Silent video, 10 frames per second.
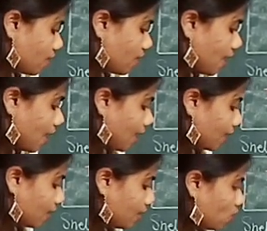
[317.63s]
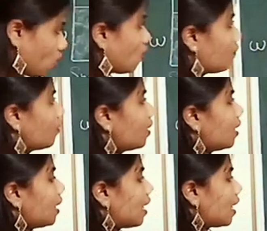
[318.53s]
angle of
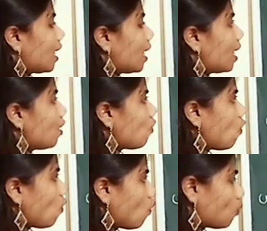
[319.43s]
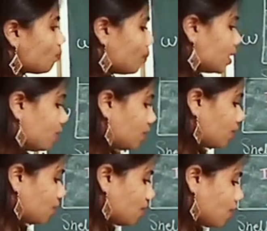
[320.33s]
AOB.
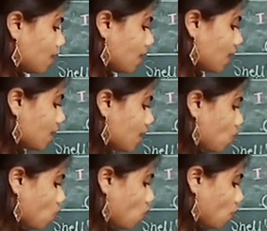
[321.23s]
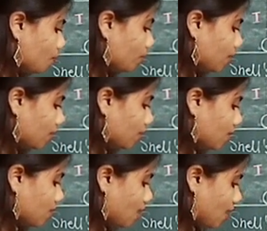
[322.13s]
AOB.
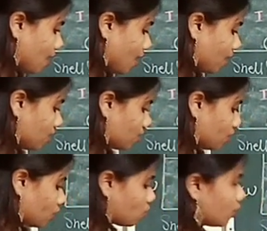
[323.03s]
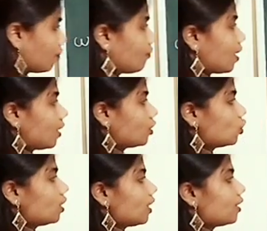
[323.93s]
And your refraction
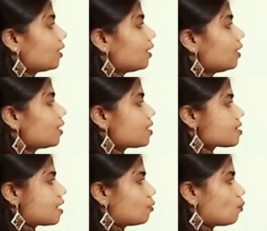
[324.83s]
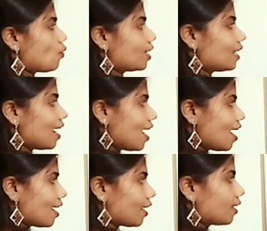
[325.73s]
angle is at point
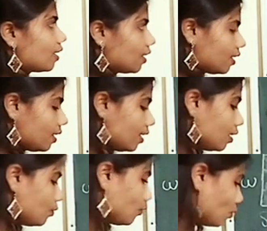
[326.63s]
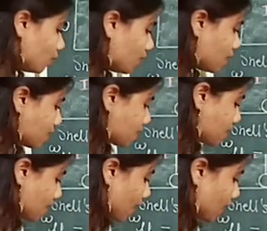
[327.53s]
I. Therefore,
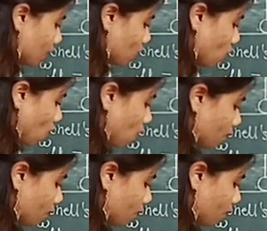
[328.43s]
sine of